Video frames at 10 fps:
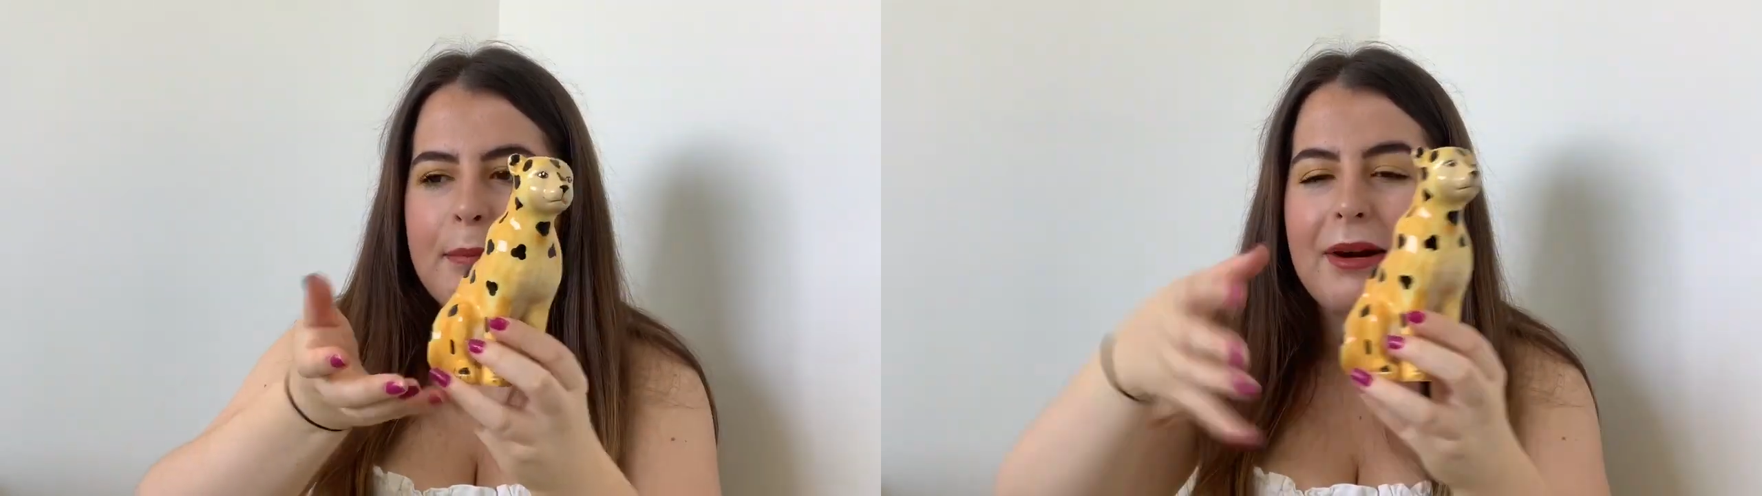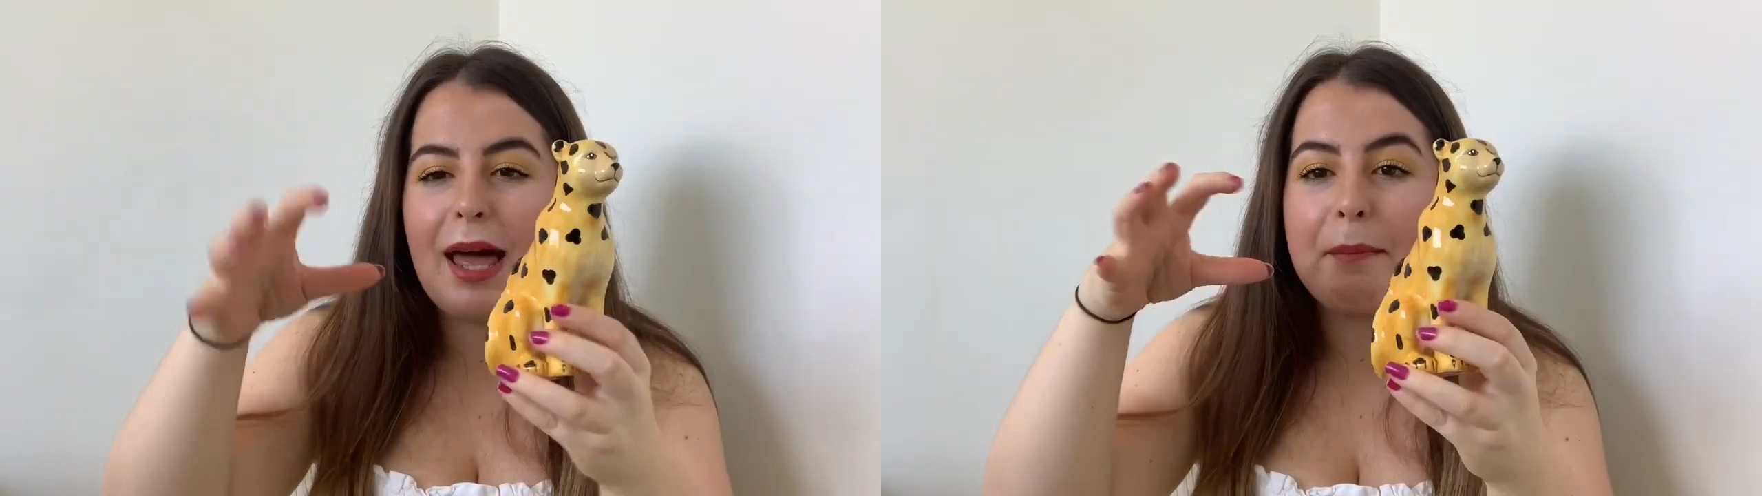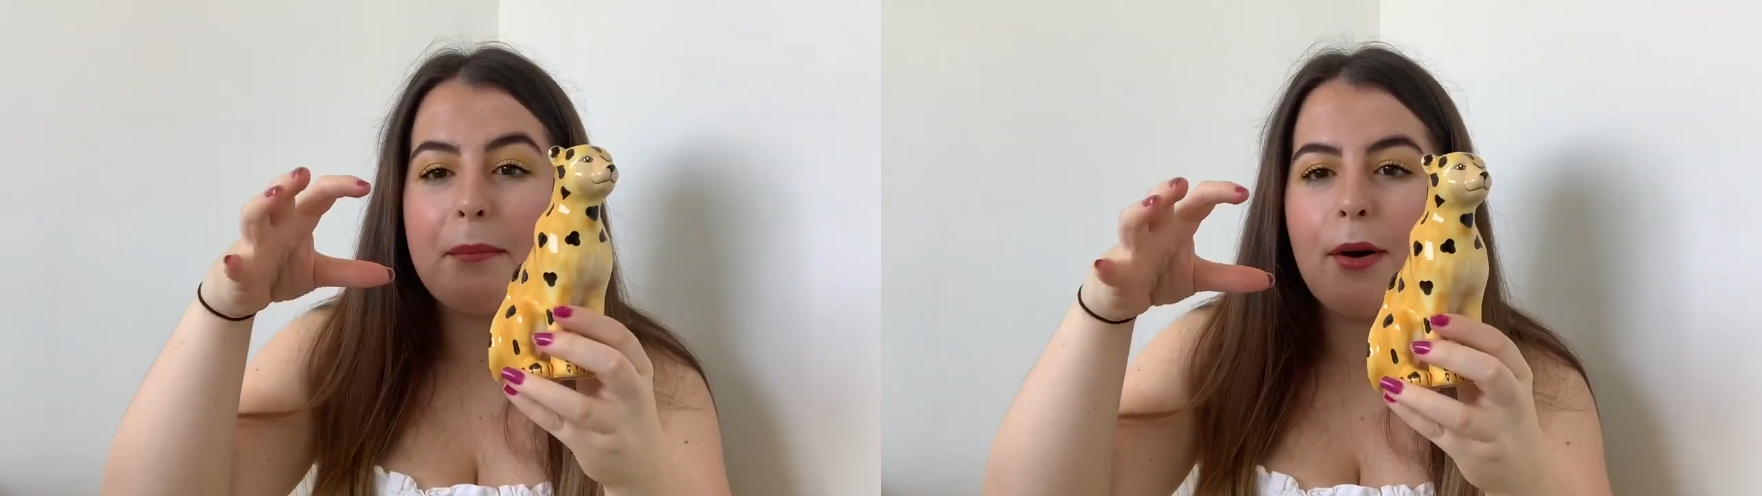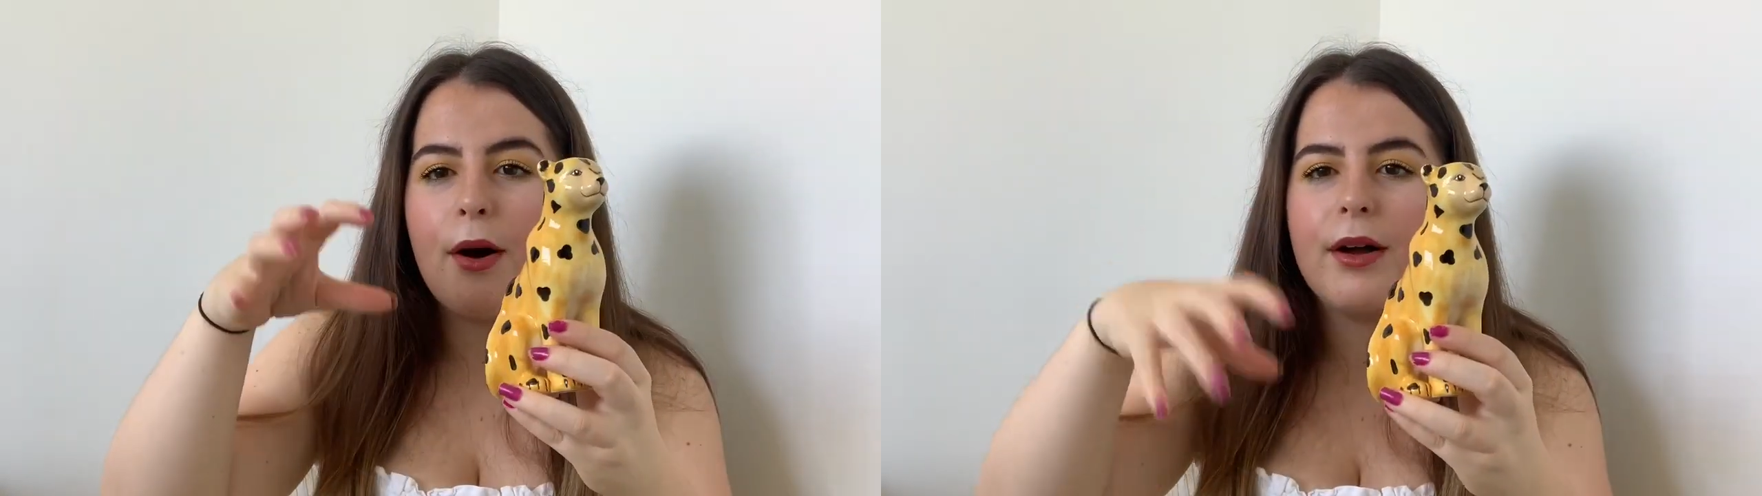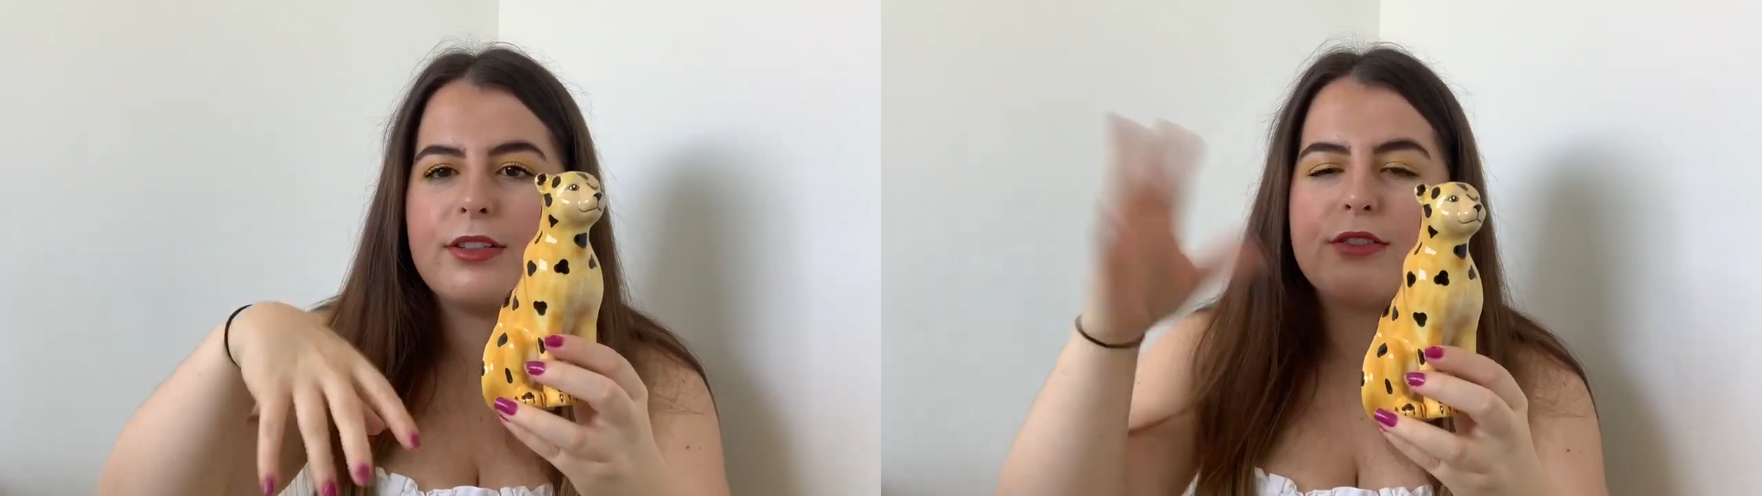plant
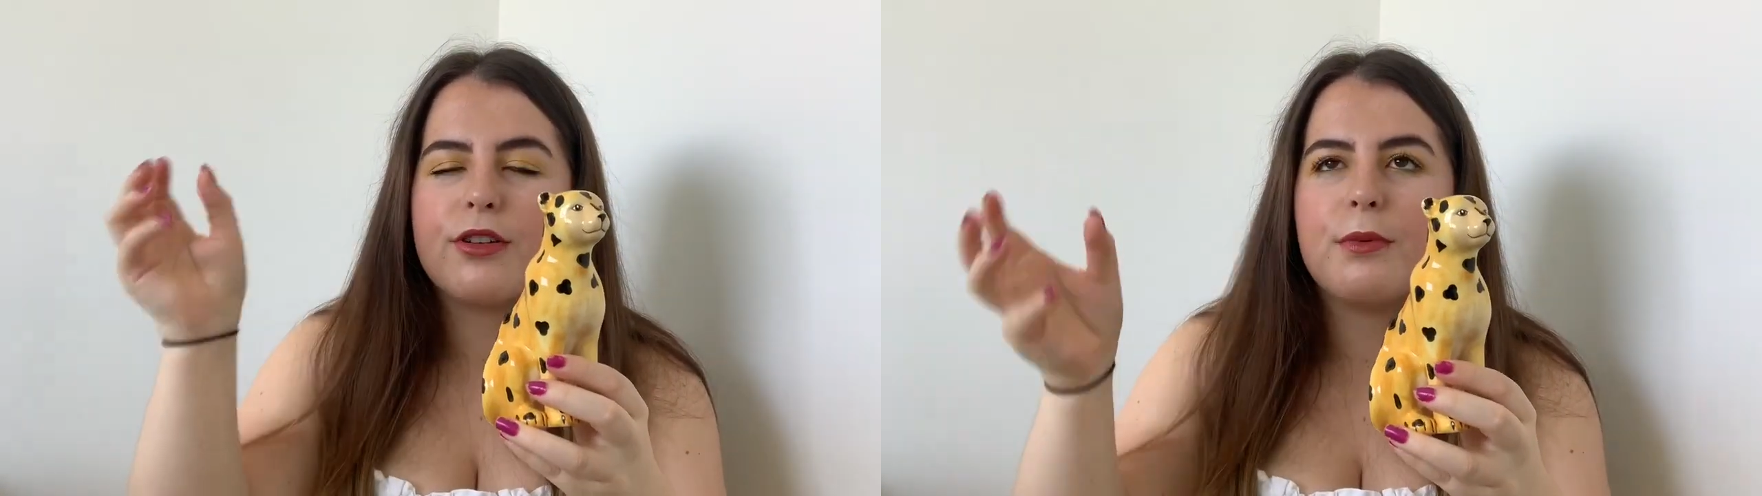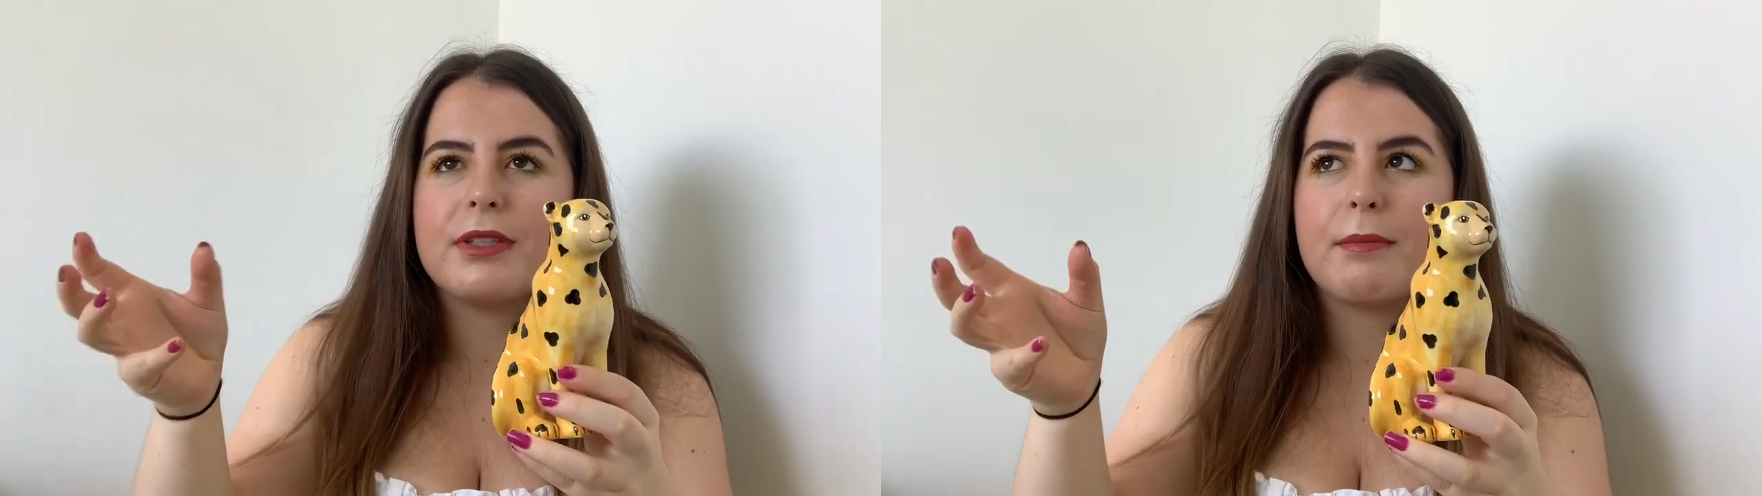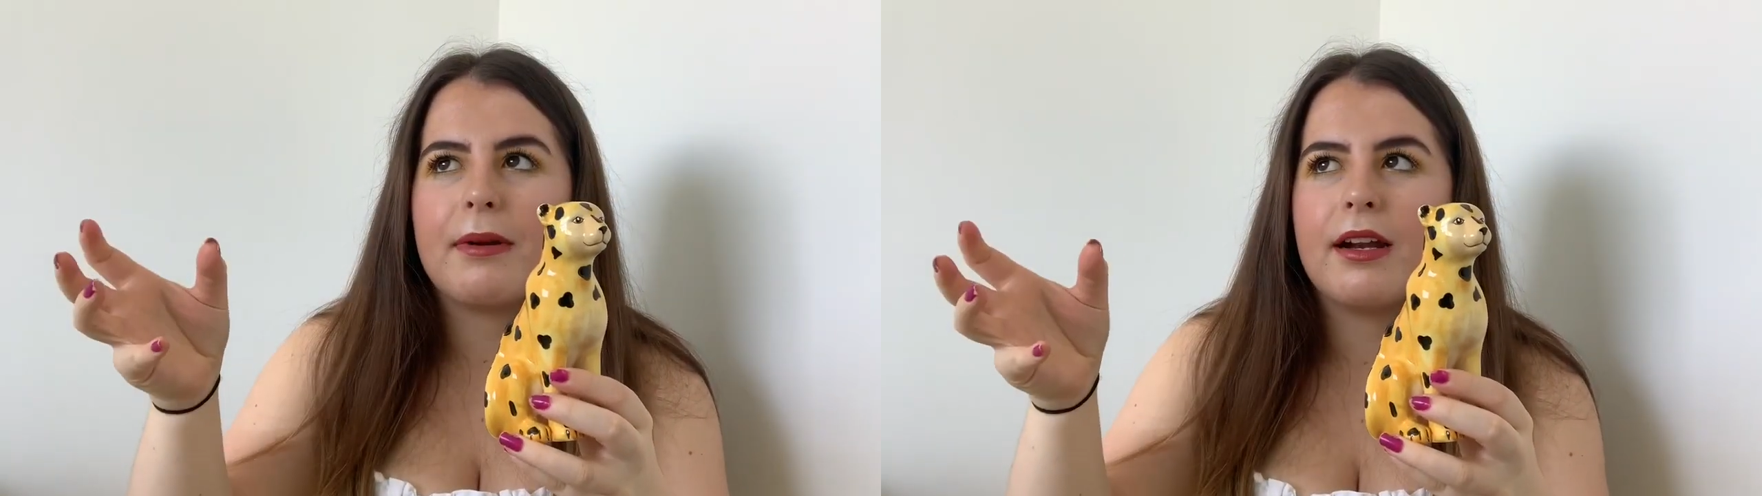pot. It doesn't come with the